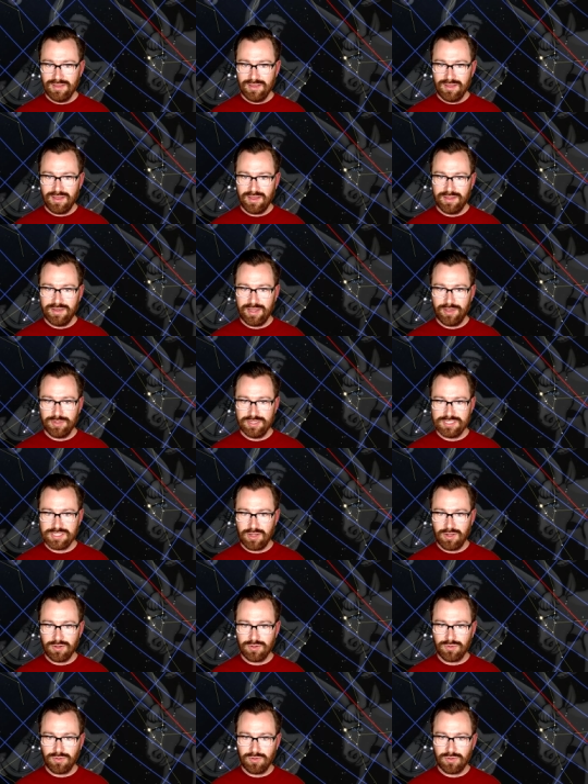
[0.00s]
Uh, now his
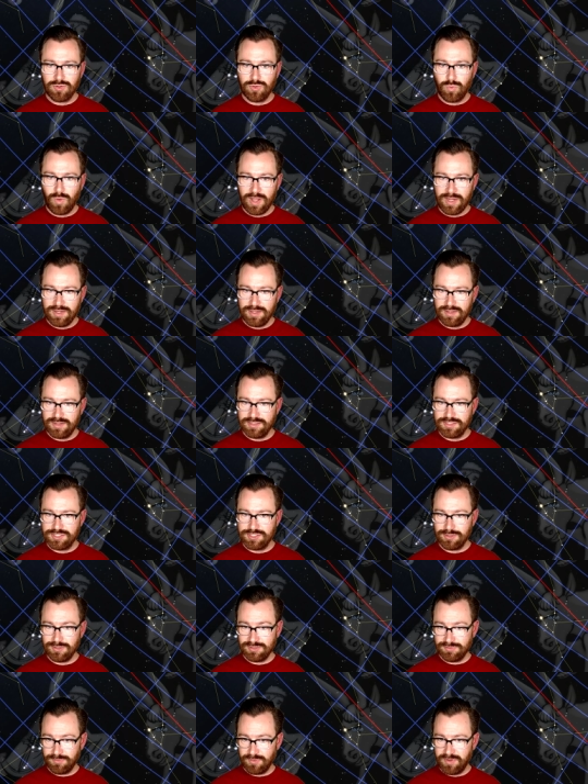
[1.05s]
uncle Gwydion
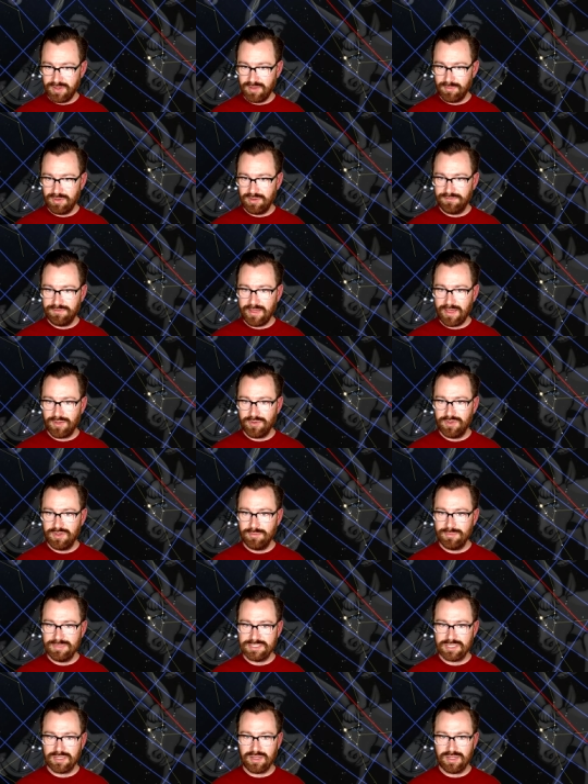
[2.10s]
searched for him and found him
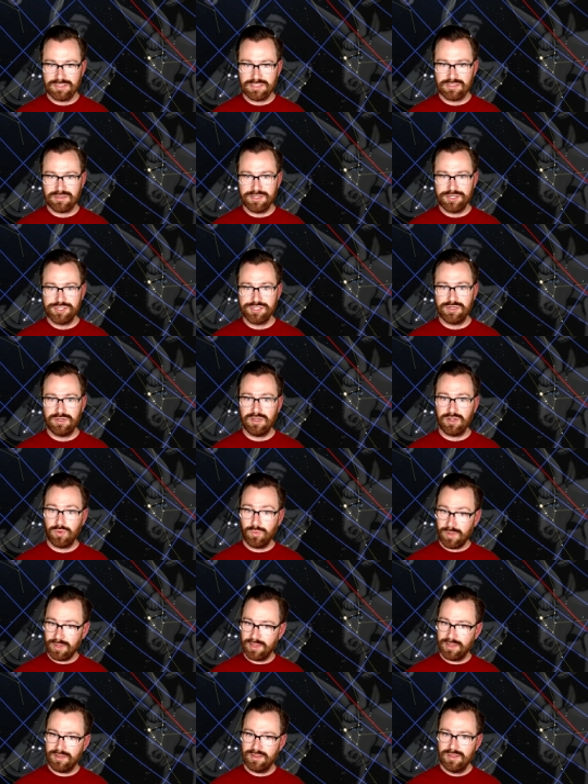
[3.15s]
as the constellation
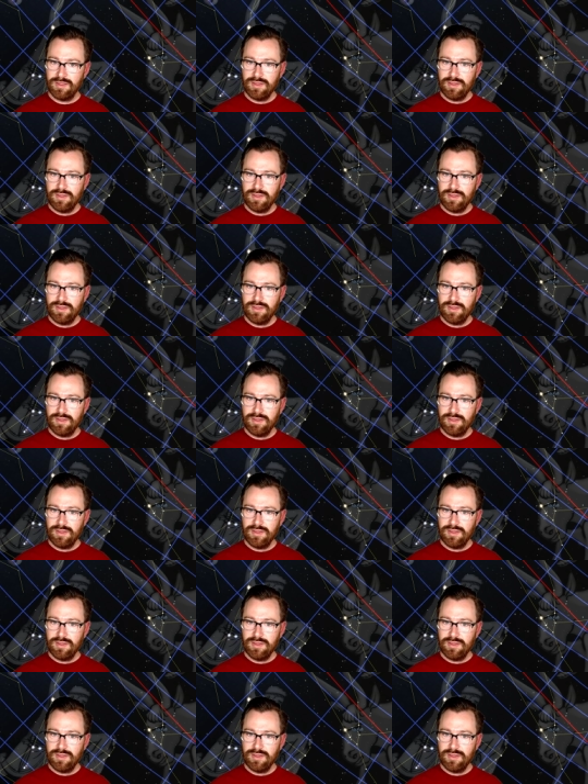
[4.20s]
Aquila